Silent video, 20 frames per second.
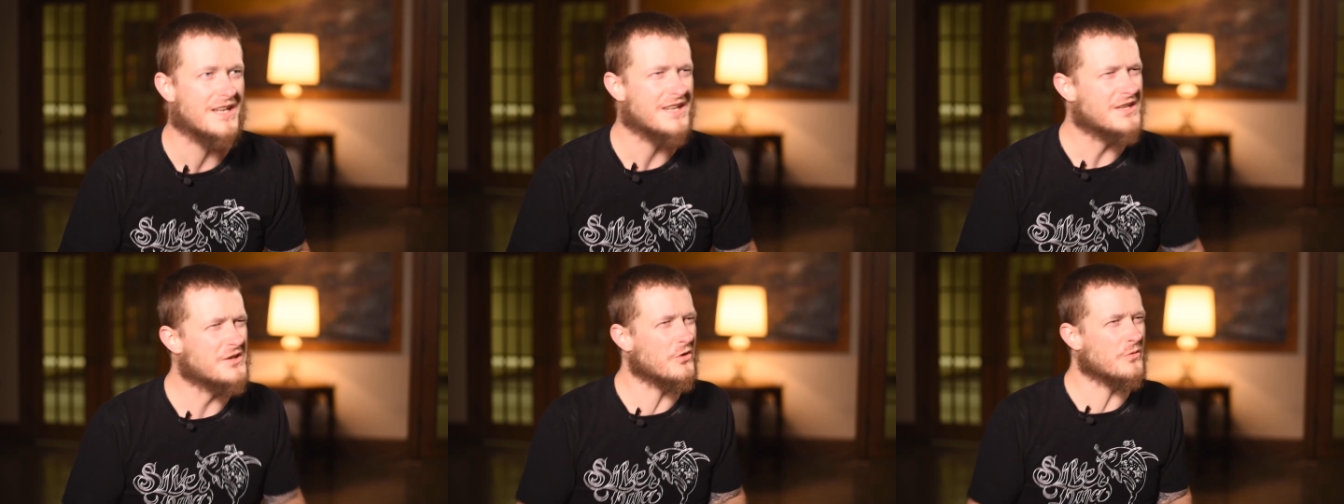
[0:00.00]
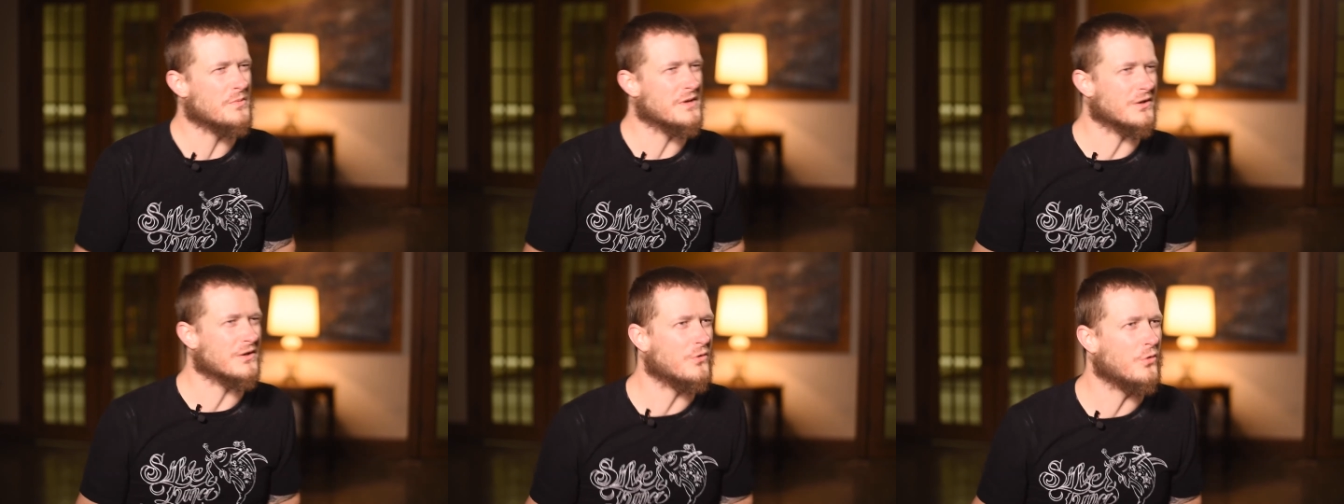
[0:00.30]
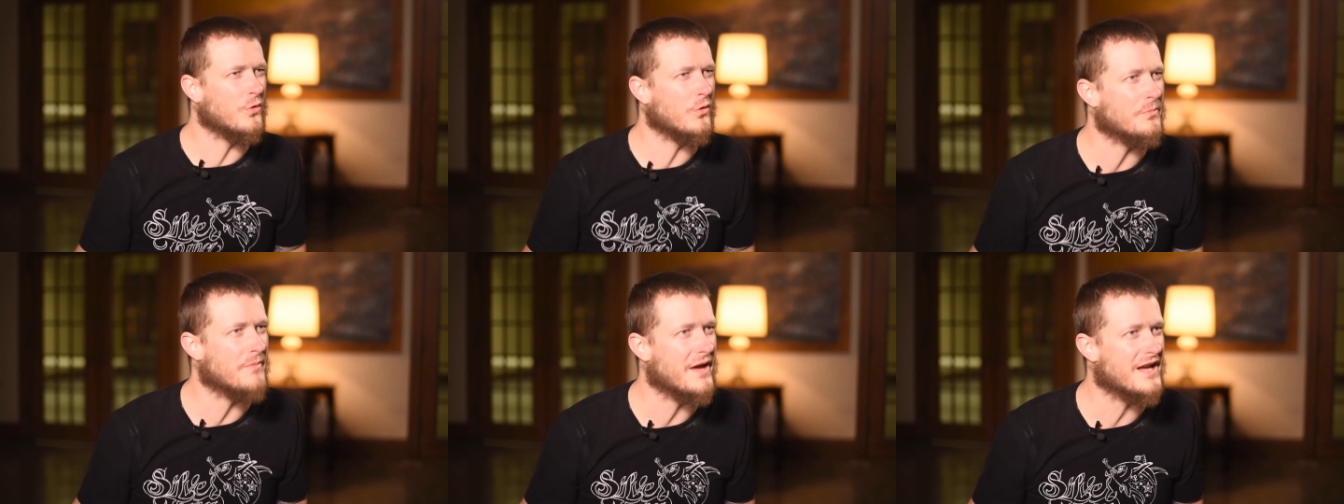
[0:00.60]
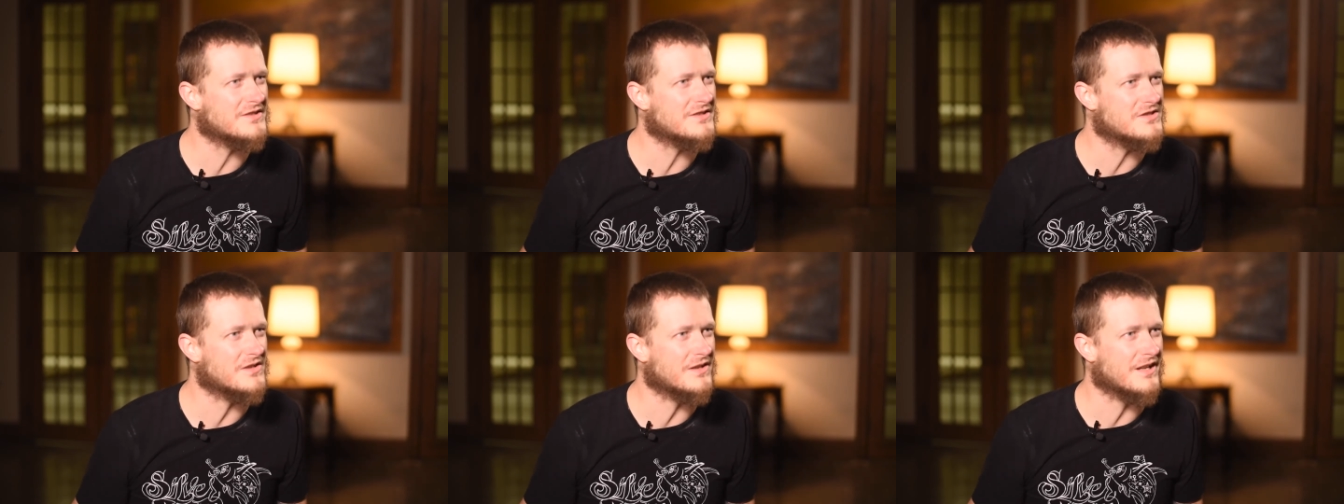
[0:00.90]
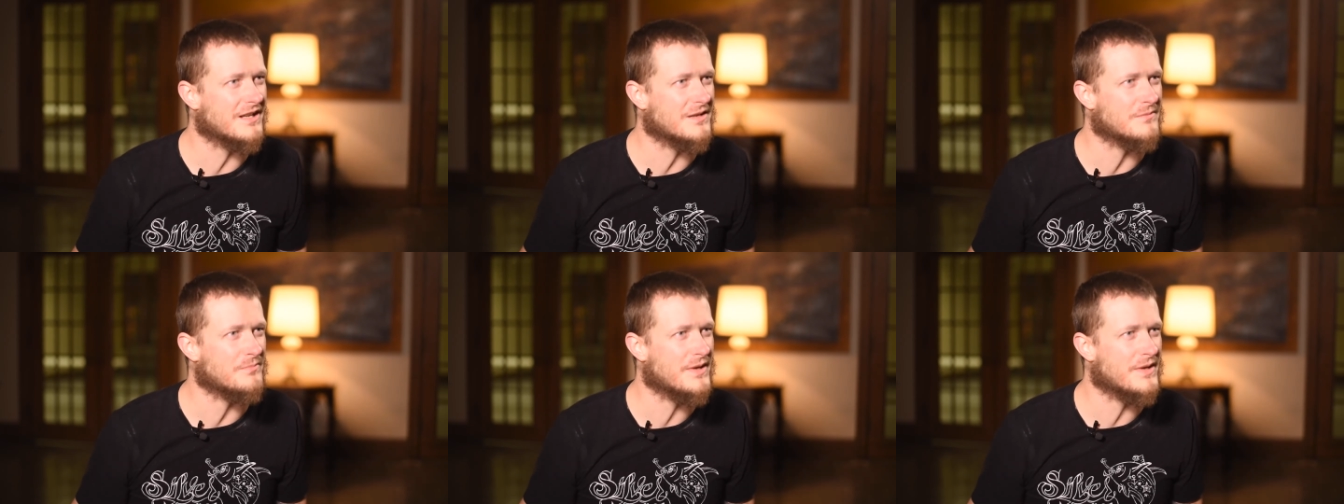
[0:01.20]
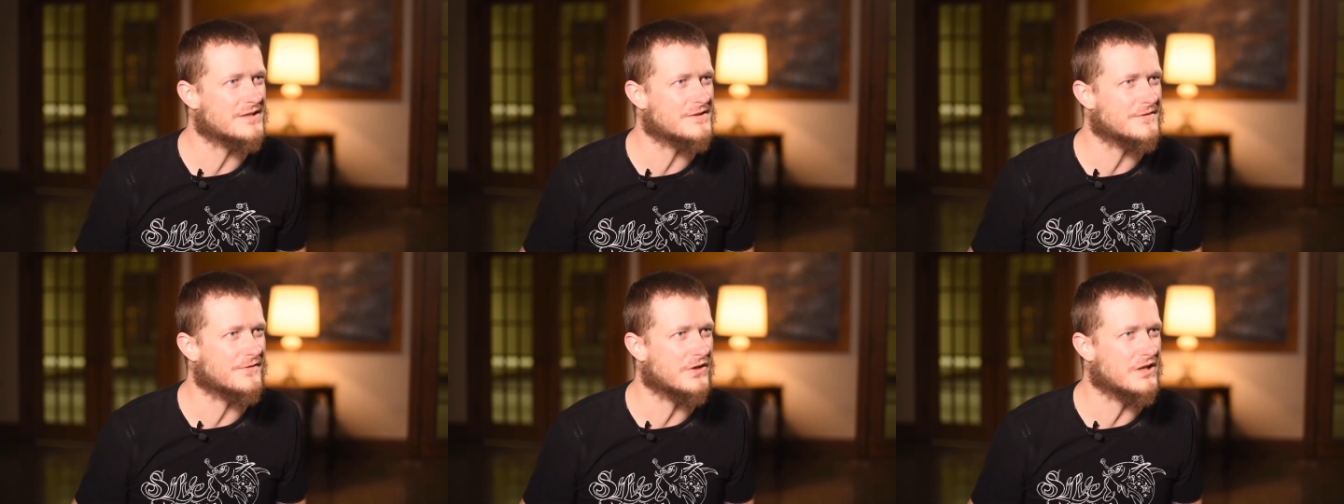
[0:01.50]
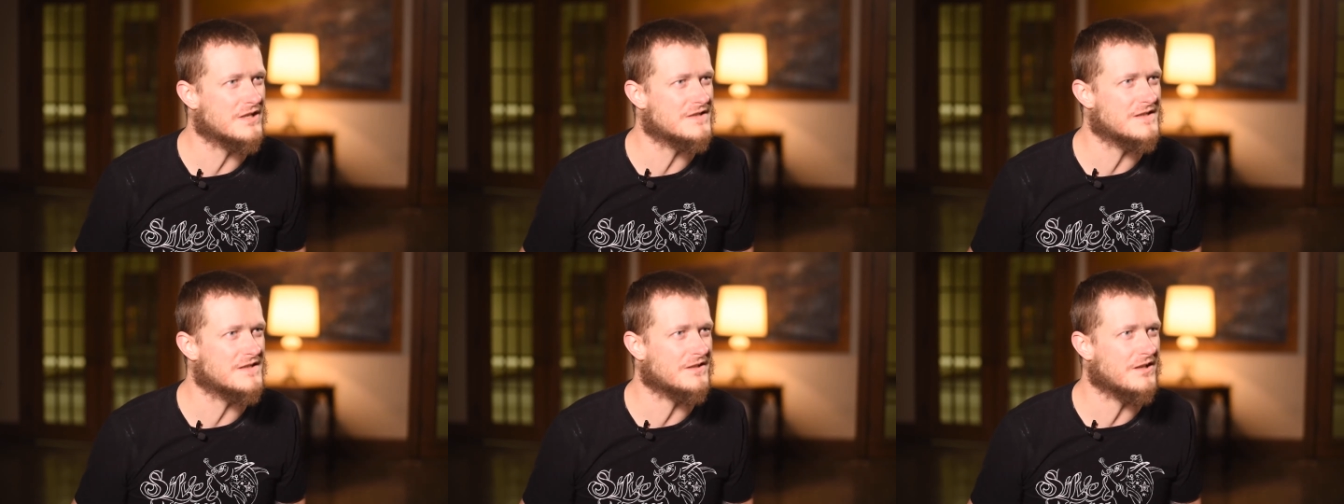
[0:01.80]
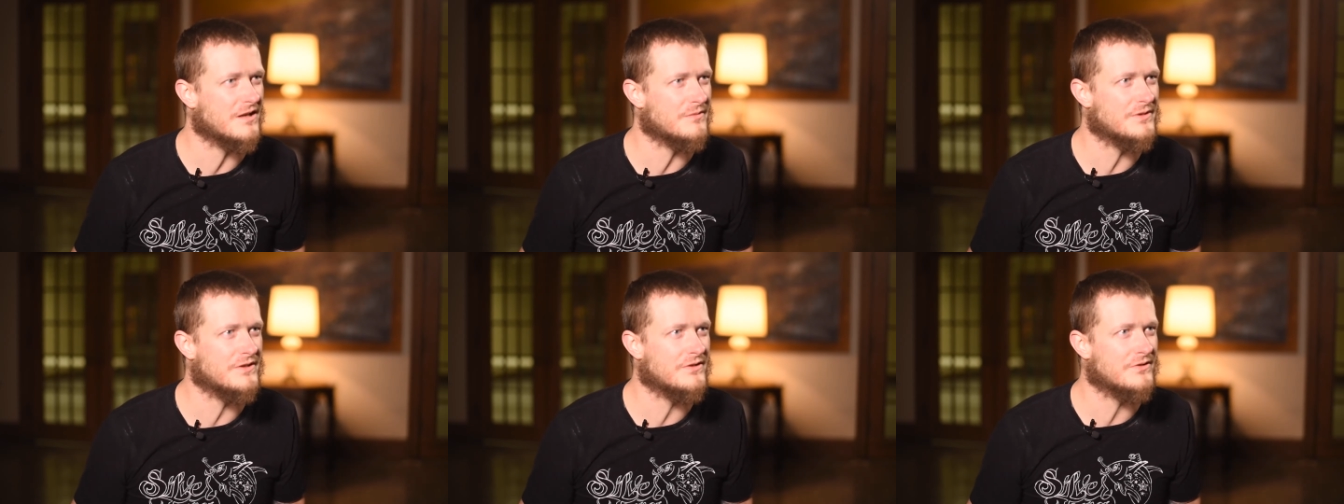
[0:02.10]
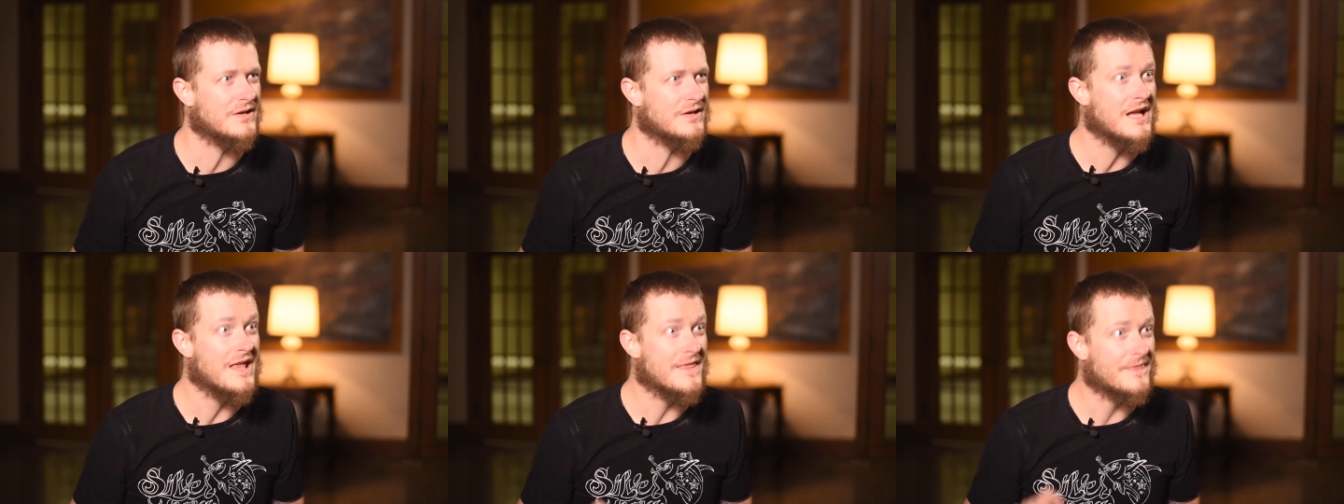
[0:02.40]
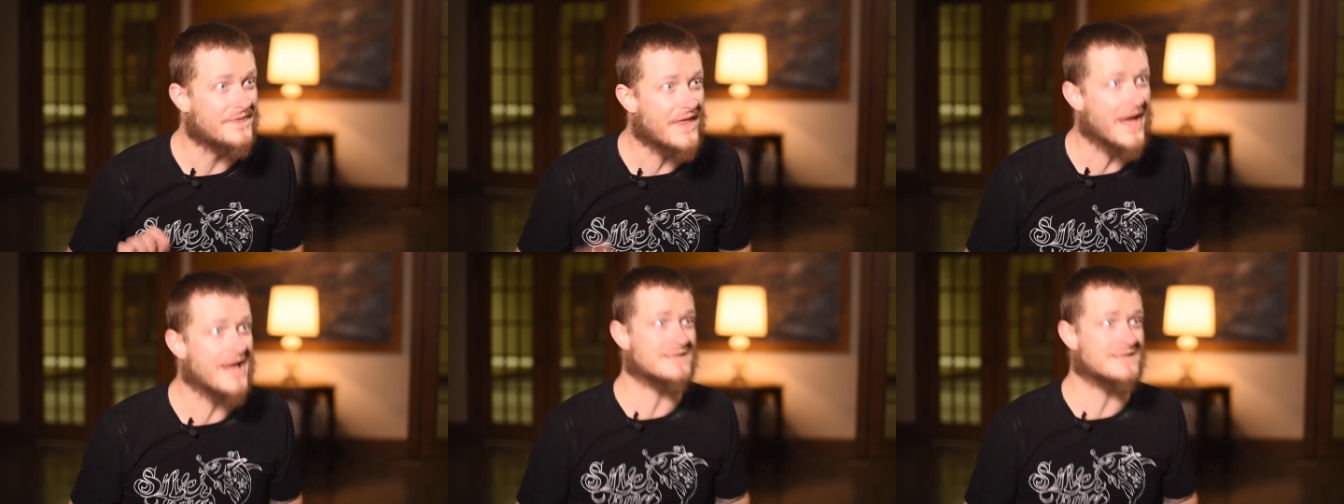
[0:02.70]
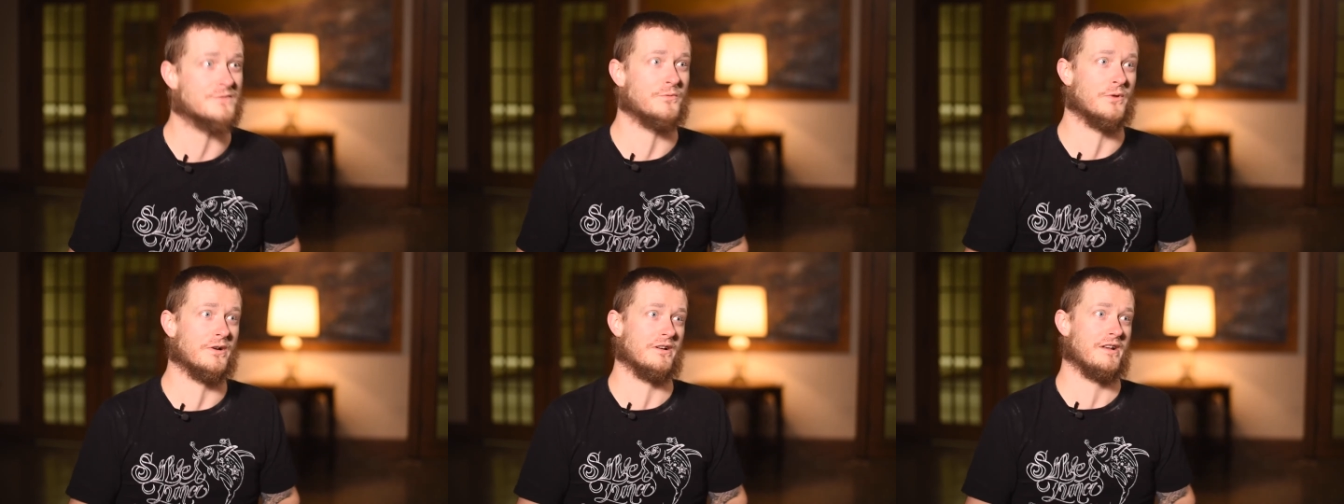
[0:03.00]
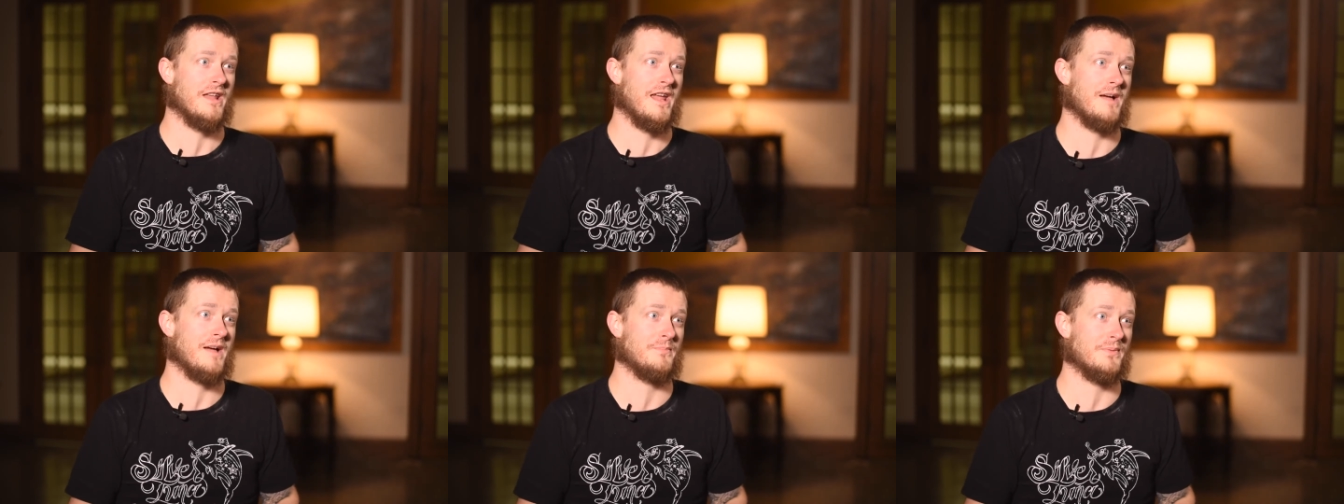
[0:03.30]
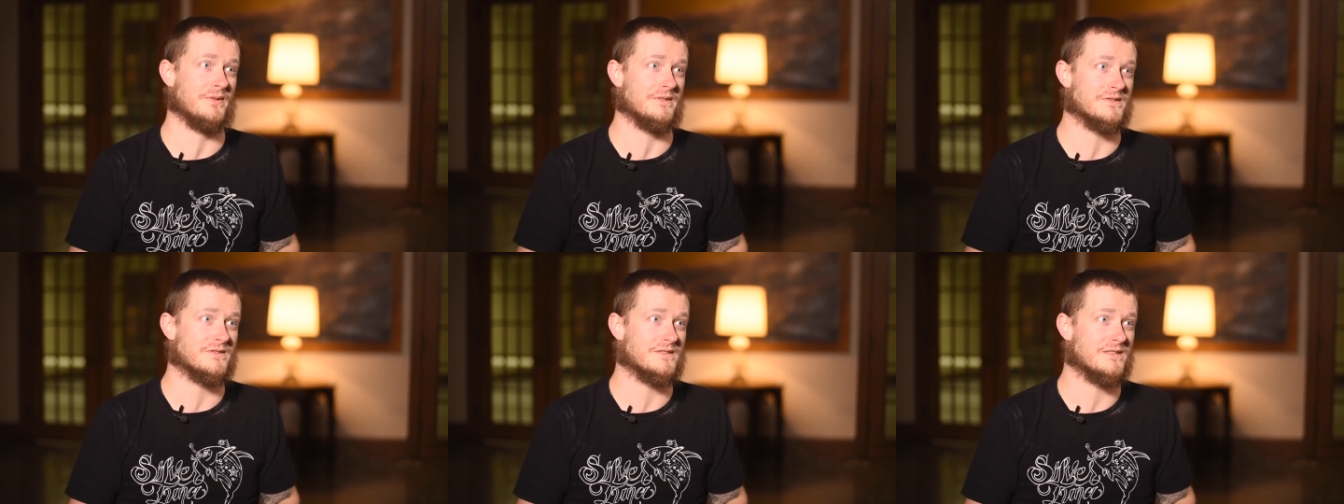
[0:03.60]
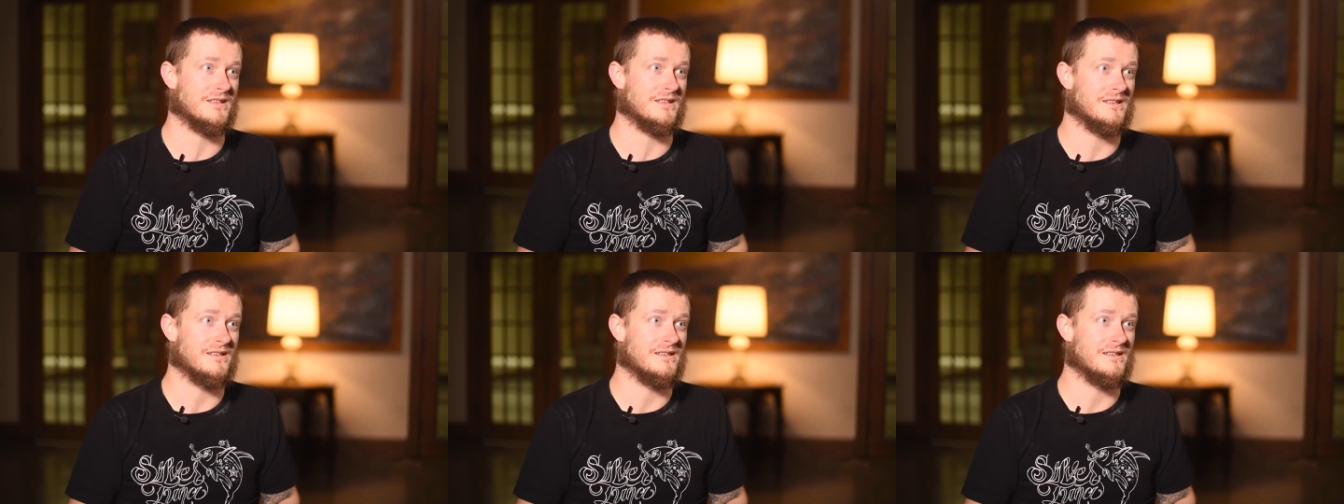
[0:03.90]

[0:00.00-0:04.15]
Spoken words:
You know what would be a cool match that I can pitch for ACW? That's where it happens.